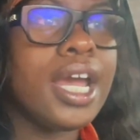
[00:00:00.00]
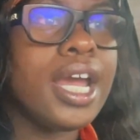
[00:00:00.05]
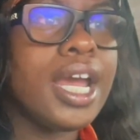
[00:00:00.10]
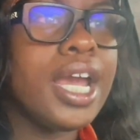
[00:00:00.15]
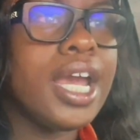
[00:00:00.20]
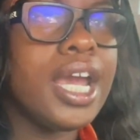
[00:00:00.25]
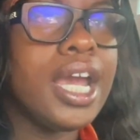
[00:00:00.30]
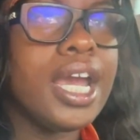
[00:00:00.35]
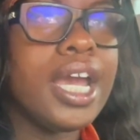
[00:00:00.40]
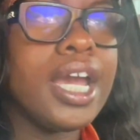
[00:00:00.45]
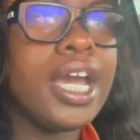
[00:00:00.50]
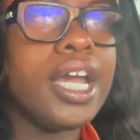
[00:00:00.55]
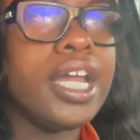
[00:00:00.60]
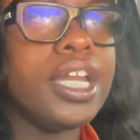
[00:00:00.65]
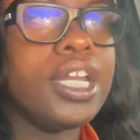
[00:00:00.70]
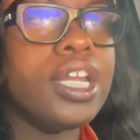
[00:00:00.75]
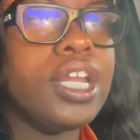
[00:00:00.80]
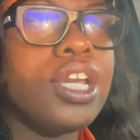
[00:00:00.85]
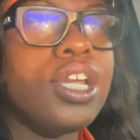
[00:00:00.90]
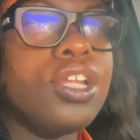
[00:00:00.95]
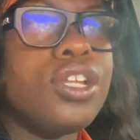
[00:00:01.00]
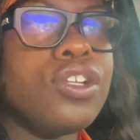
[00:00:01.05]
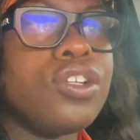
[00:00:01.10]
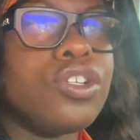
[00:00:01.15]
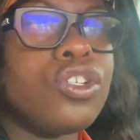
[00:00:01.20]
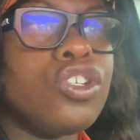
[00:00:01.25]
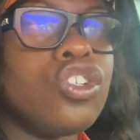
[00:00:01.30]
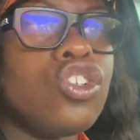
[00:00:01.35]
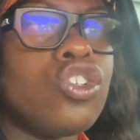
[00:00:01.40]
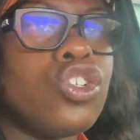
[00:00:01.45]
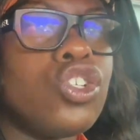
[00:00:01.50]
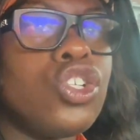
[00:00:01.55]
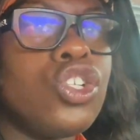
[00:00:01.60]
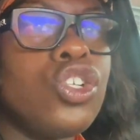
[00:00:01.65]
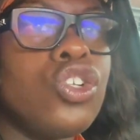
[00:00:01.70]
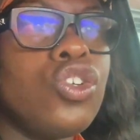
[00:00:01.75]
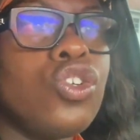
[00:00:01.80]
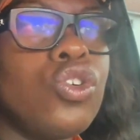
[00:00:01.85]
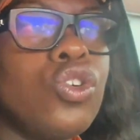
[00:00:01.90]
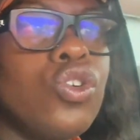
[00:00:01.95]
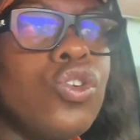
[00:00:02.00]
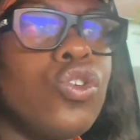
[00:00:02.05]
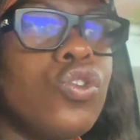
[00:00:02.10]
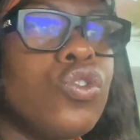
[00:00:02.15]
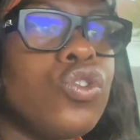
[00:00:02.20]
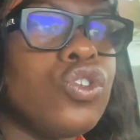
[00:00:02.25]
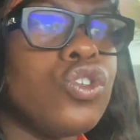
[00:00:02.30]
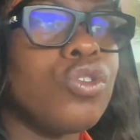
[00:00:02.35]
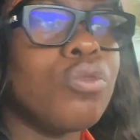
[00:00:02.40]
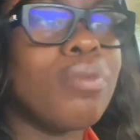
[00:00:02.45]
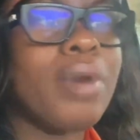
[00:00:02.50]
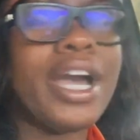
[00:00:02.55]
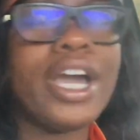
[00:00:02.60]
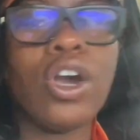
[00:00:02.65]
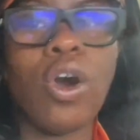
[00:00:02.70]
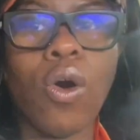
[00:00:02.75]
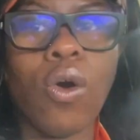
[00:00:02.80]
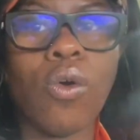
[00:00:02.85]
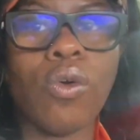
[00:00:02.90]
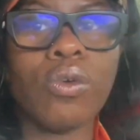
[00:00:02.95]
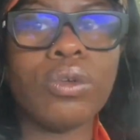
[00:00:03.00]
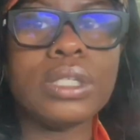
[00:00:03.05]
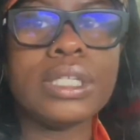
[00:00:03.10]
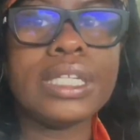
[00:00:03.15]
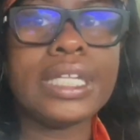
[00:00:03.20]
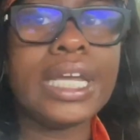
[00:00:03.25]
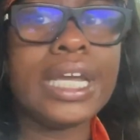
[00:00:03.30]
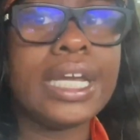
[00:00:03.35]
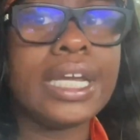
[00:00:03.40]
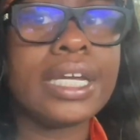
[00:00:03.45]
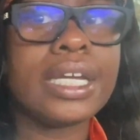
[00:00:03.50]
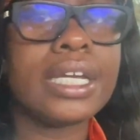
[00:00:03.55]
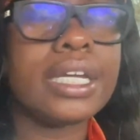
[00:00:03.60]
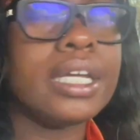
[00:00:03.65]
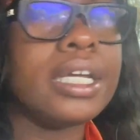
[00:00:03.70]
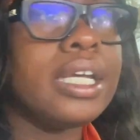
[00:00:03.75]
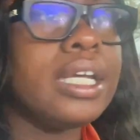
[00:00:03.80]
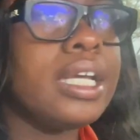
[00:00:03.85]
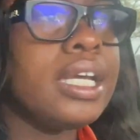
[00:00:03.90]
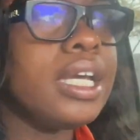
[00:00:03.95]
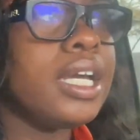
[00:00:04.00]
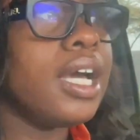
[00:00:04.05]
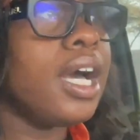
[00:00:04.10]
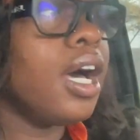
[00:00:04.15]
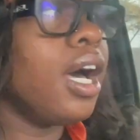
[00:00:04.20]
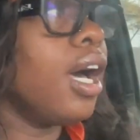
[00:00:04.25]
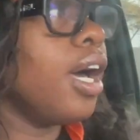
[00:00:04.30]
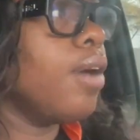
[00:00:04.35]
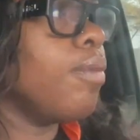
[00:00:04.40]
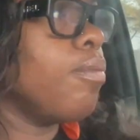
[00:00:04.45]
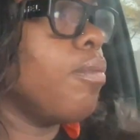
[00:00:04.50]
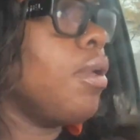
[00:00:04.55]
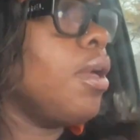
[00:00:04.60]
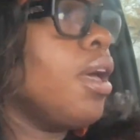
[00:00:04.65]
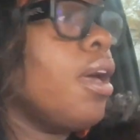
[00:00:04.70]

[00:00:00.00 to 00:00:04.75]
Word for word: and to do my own thing. Um,